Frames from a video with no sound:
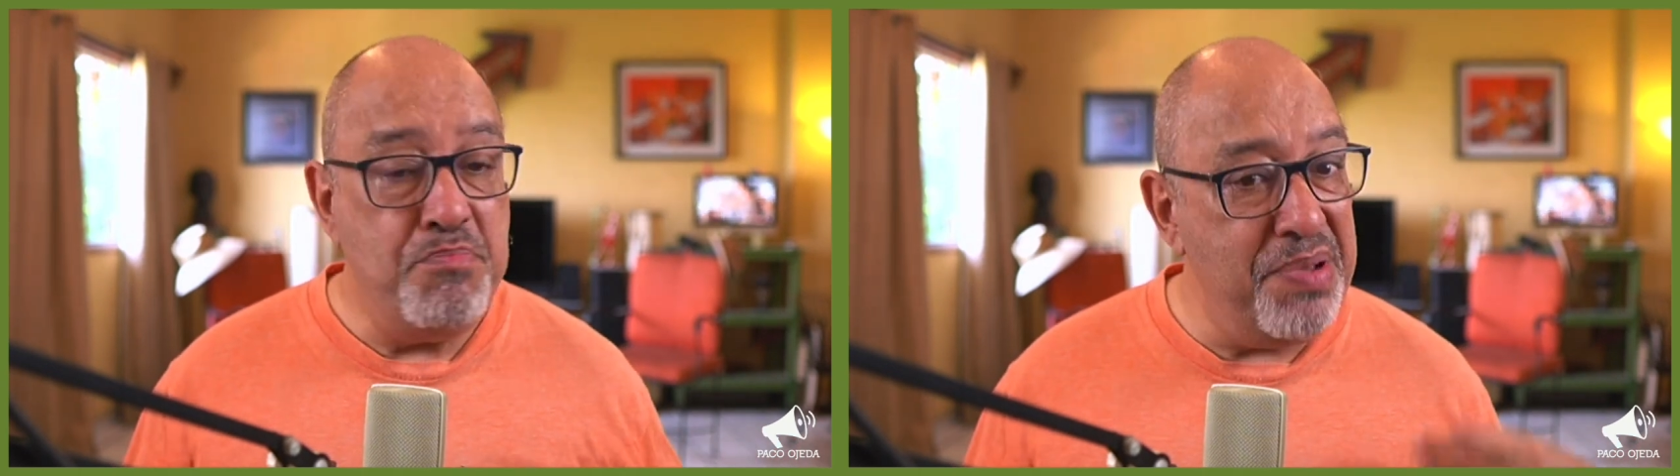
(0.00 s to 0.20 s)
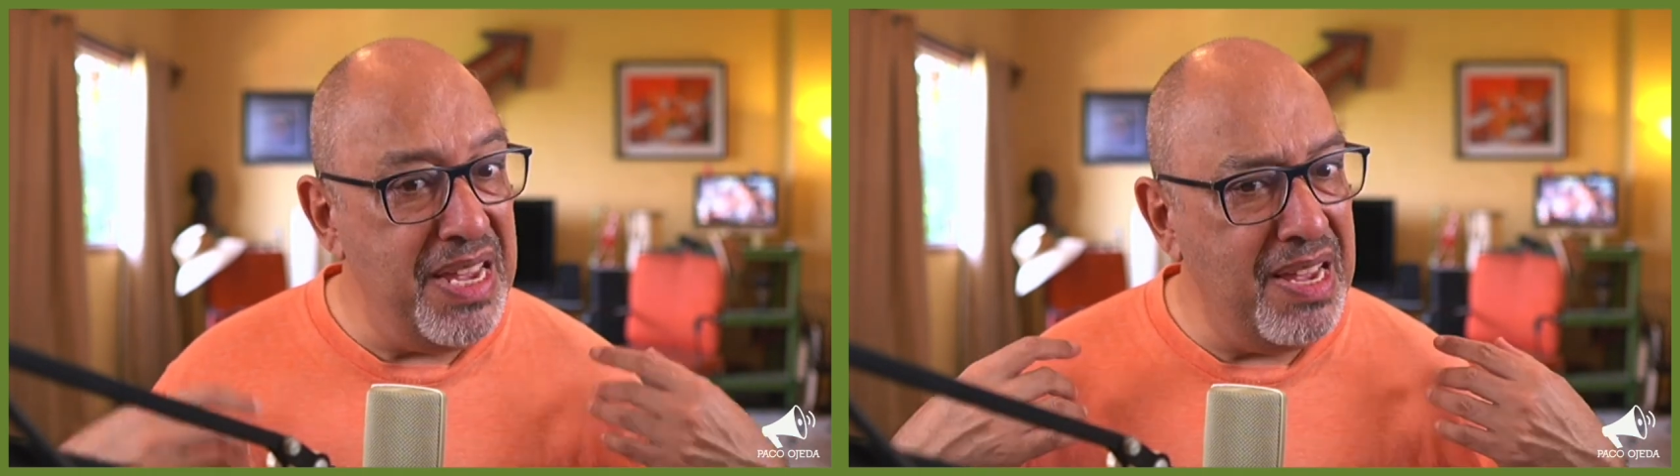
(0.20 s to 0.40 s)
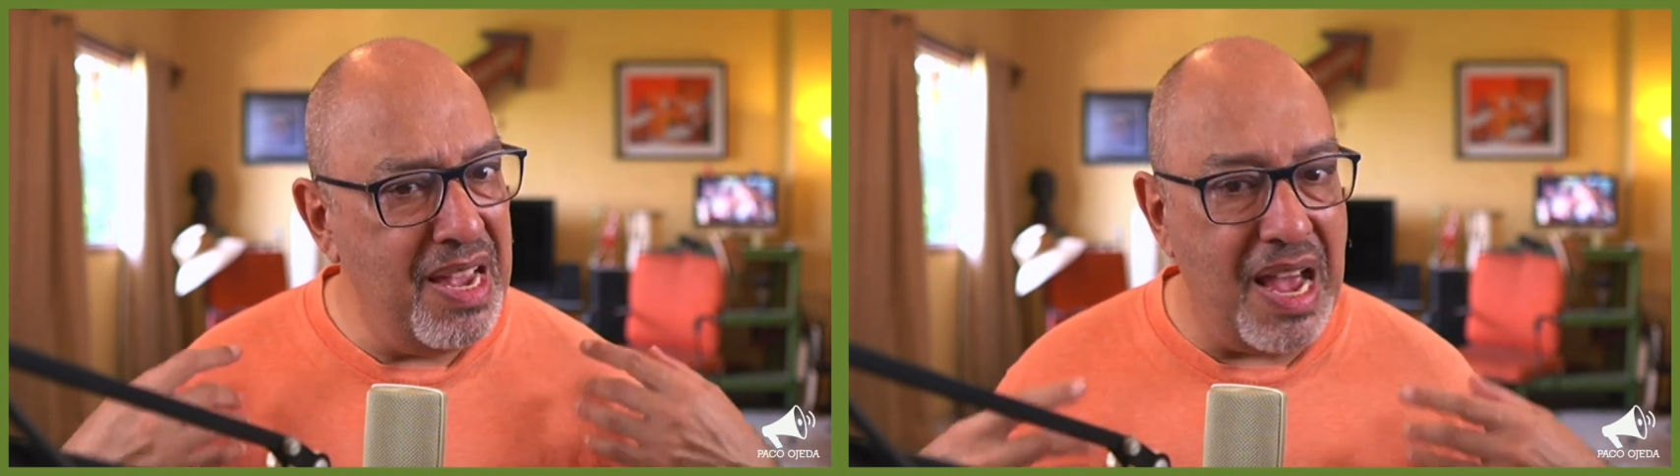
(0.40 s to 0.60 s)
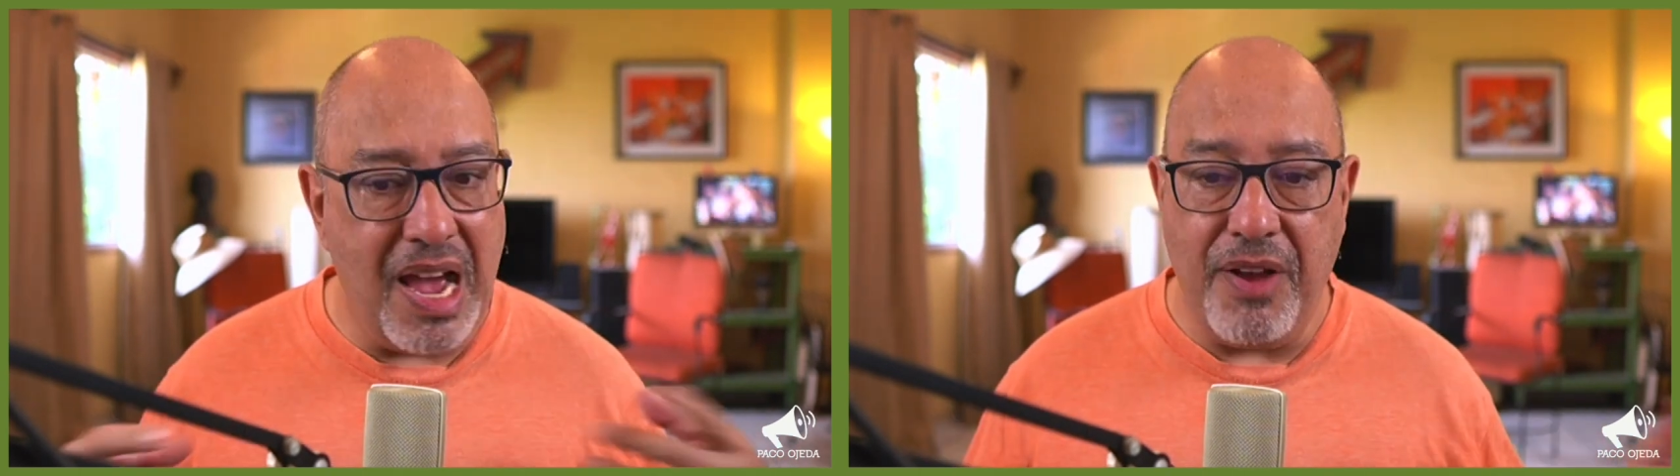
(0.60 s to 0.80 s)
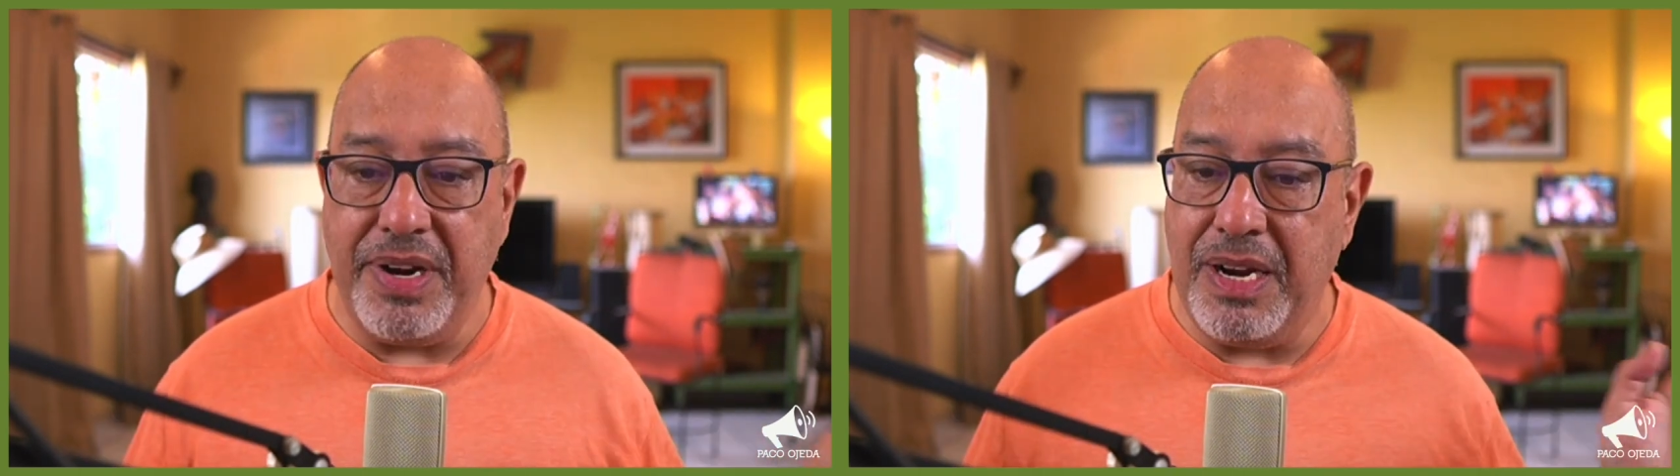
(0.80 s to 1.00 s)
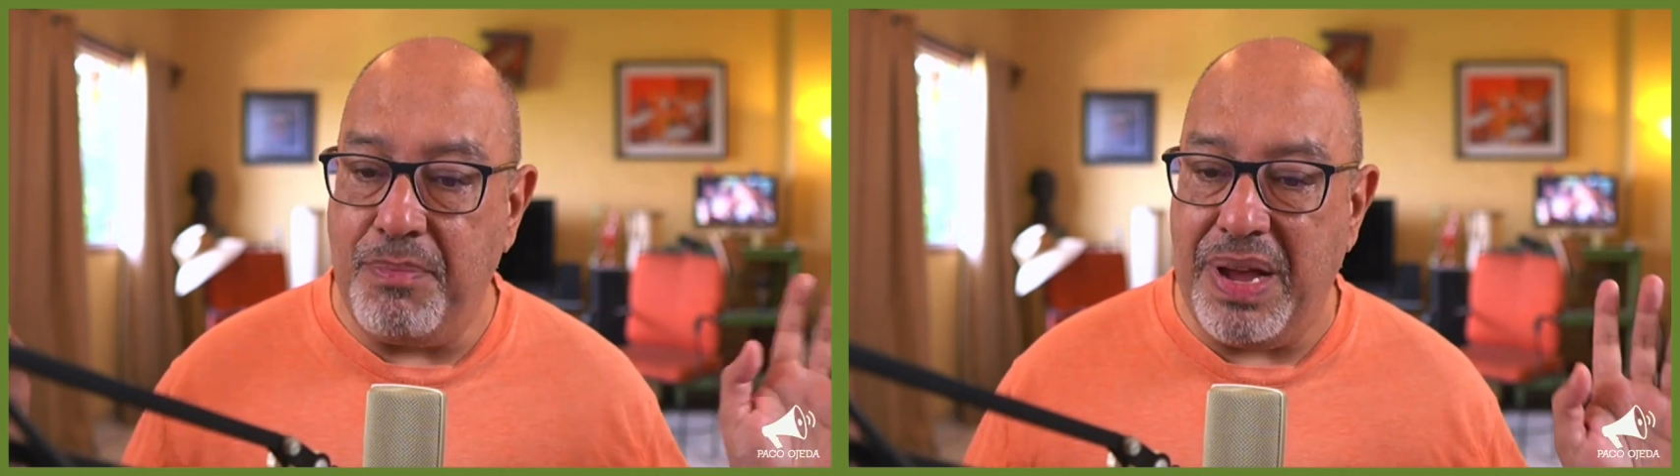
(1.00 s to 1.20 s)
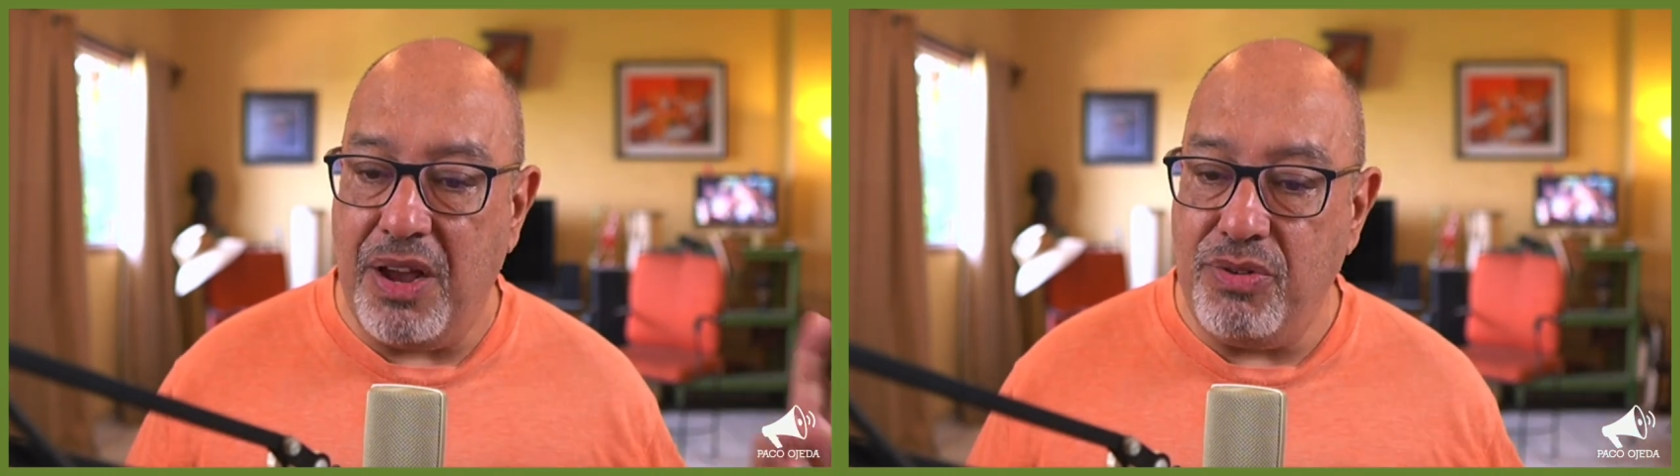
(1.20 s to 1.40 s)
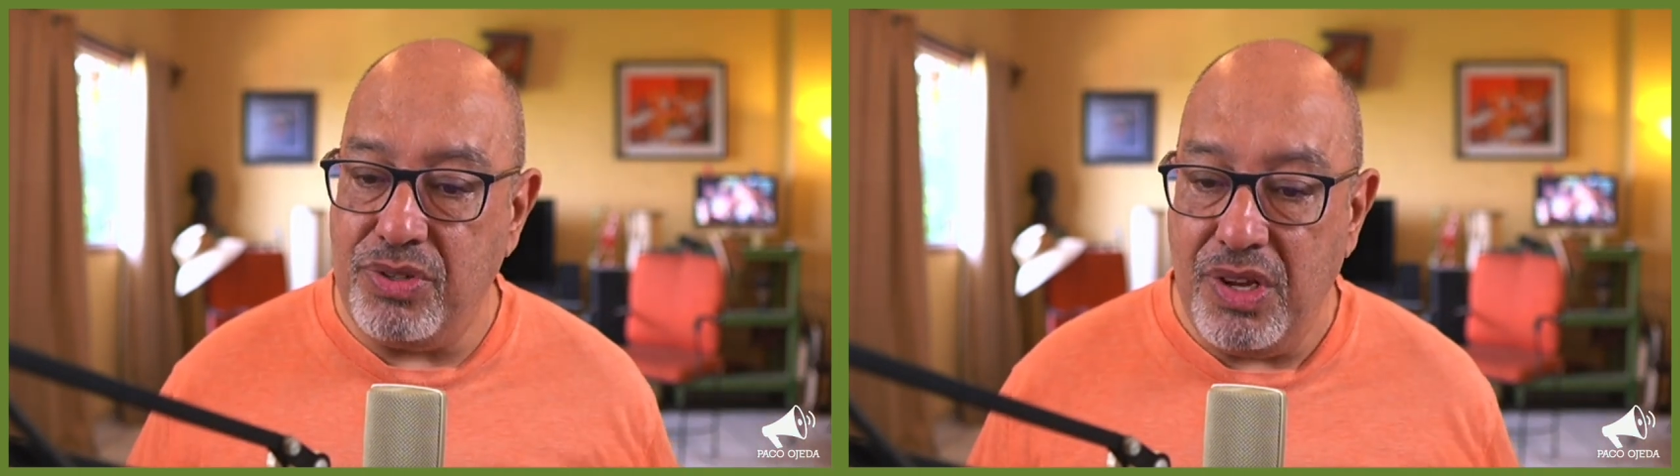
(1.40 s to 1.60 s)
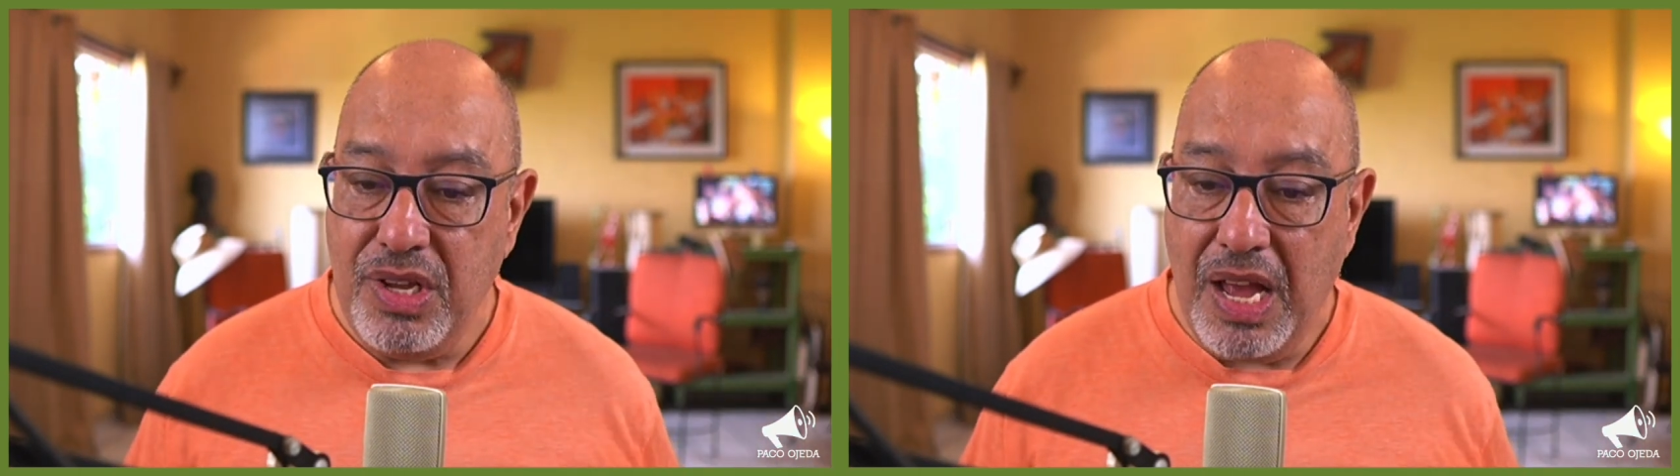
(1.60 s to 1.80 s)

being out and about,